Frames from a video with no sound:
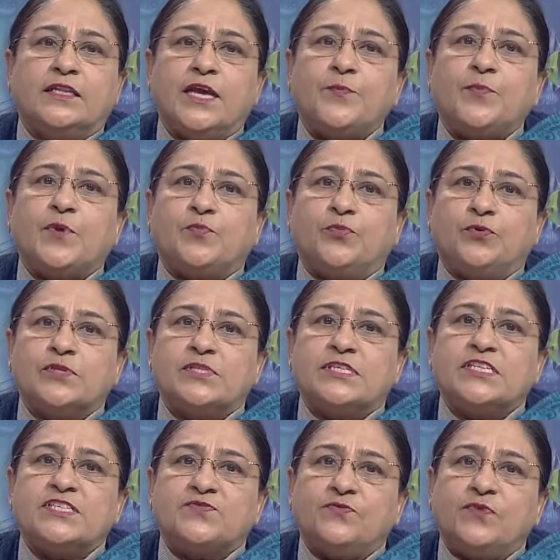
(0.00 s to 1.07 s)
they propose
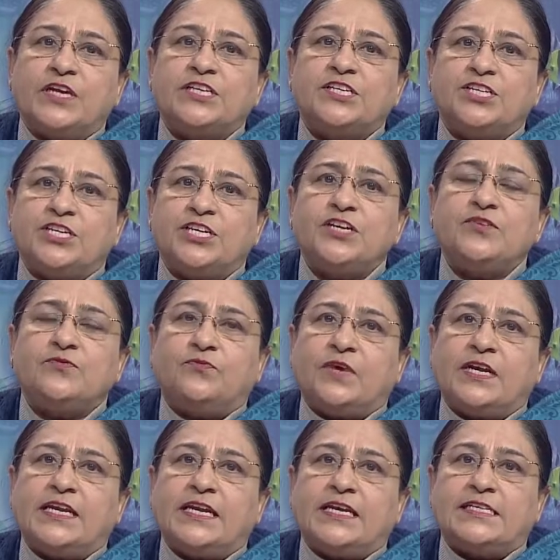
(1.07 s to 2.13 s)
this one gene
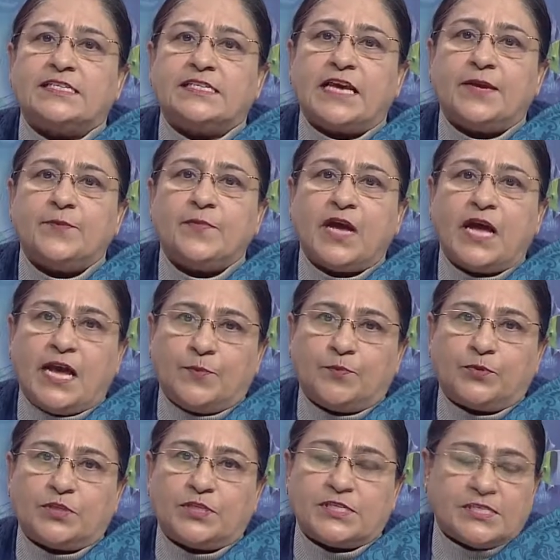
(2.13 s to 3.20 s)
one enzyme
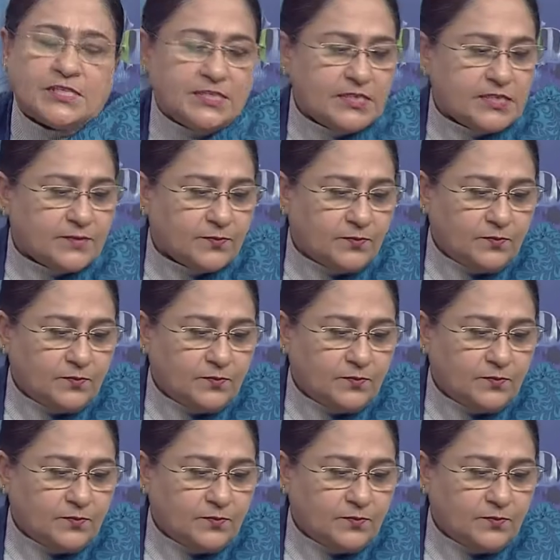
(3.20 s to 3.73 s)
hypothesis.